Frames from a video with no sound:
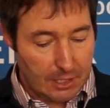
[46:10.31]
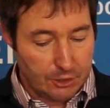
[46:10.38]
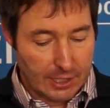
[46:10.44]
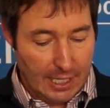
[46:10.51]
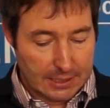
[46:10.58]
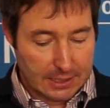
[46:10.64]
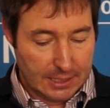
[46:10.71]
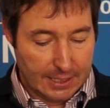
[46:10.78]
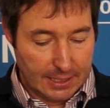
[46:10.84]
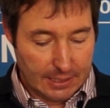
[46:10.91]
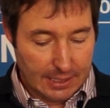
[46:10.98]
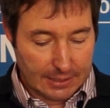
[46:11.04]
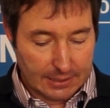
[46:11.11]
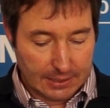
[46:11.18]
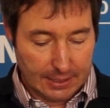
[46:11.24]
that's the
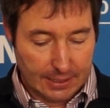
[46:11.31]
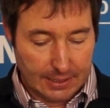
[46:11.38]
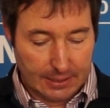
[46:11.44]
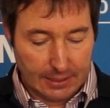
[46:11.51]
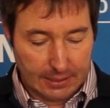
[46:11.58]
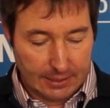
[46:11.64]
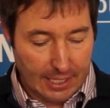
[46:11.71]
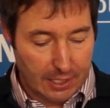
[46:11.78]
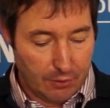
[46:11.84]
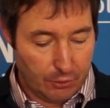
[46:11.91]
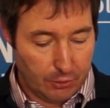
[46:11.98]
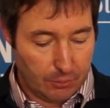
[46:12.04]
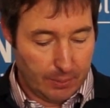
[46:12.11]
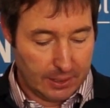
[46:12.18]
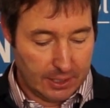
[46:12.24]
Dennett
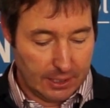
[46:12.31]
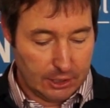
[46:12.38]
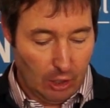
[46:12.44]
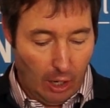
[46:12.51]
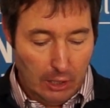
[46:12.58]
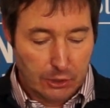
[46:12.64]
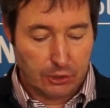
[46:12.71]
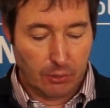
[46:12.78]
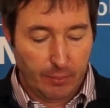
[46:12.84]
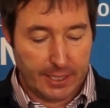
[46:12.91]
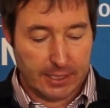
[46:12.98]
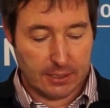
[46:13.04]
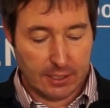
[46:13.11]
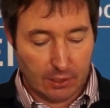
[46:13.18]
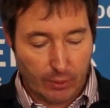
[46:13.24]
view. But this also
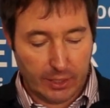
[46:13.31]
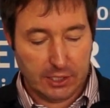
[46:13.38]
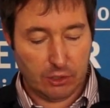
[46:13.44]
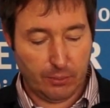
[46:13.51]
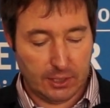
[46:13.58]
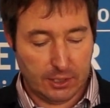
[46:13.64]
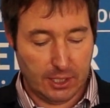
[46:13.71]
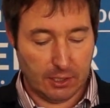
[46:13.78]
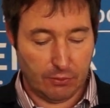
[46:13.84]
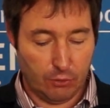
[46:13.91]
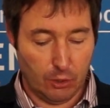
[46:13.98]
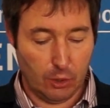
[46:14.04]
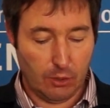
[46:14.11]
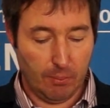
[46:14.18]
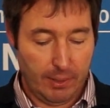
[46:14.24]
means that once we see the
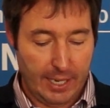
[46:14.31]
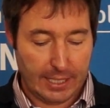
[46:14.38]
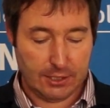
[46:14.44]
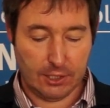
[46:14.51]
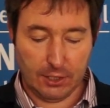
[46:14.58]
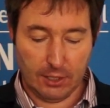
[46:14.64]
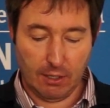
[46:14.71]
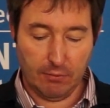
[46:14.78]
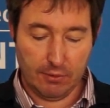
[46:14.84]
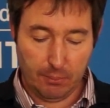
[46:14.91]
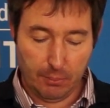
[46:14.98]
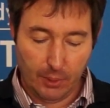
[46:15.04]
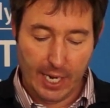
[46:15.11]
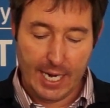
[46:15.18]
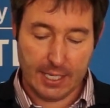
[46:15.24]
full complexity of the
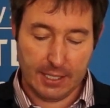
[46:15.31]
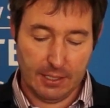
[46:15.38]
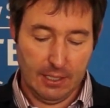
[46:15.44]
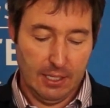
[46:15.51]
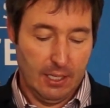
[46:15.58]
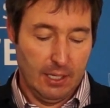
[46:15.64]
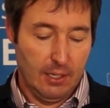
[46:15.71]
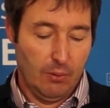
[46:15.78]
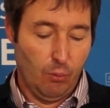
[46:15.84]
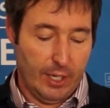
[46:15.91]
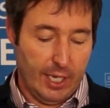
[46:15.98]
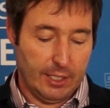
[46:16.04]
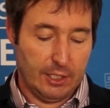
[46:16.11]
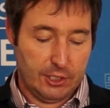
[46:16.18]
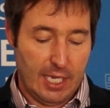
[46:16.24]
brain,
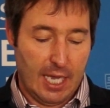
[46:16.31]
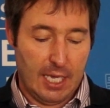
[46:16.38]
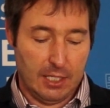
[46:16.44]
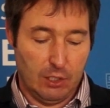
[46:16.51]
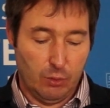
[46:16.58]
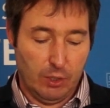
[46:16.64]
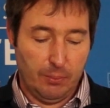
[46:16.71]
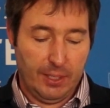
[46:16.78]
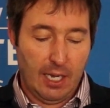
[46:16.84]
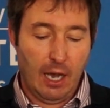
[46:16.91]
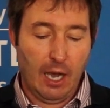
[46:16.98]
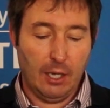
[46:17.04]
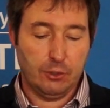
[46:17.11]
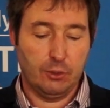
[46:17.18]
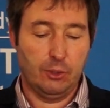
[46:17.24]
we understand it will be
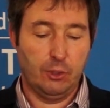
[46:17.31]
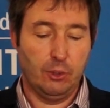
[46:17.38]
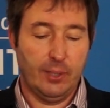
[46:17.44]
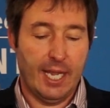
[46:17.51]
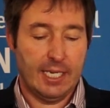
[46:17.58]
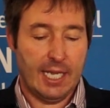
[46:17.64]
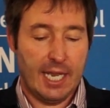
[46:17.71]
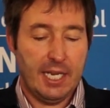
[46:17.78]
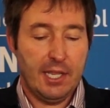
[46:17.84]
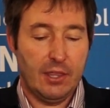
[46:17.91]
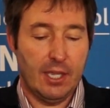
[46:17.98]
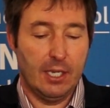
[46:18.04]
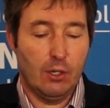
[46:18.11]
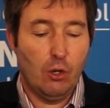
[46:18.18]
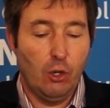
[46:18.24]
hard to create
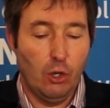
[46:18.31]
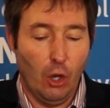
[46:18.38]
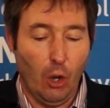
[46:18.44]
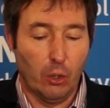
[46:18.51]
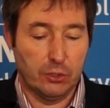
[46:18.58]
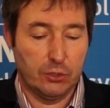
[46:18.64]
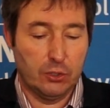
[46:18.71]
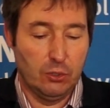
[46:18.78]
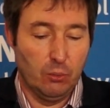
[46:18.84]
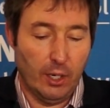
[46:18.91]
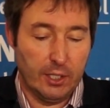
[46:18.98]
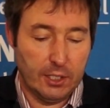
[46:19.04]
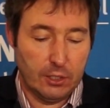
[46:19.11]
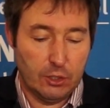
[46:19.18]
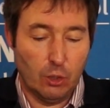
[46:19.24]
anything close to
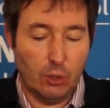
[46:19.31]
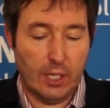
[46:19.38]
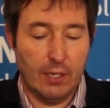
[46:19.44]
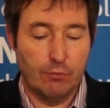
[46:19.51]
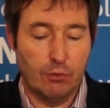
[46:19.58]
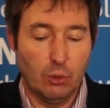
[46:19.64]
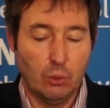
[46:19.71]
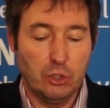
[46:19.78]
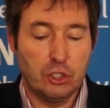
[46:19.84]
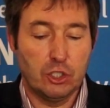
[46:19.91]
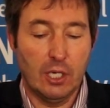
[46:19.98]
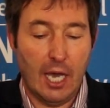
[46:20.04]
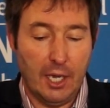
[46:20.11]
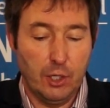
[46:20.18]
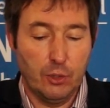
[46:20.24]
what it took
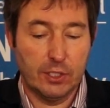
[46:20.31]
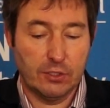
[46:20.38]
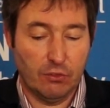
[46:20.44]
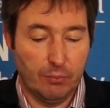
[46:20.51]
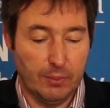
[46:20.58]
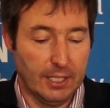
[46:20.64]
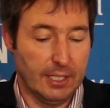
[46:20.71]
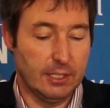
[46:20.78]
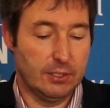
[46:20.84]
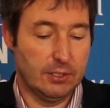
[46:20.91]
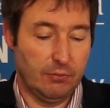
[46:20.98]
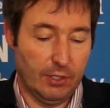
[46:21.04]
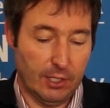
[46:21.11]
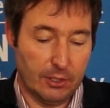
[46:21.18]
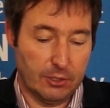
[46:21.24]
evolution hundreds of millions
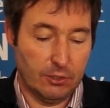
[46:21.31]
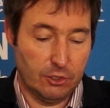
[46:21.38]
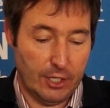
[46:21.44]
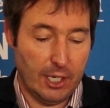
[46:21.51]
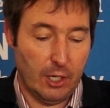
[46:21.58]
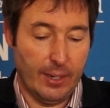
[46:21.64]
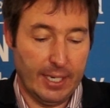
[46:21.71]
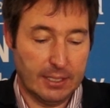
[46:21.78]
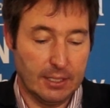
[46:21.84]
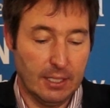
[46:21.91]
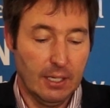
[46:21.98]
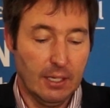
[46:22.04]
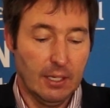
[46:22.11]
of years to generate.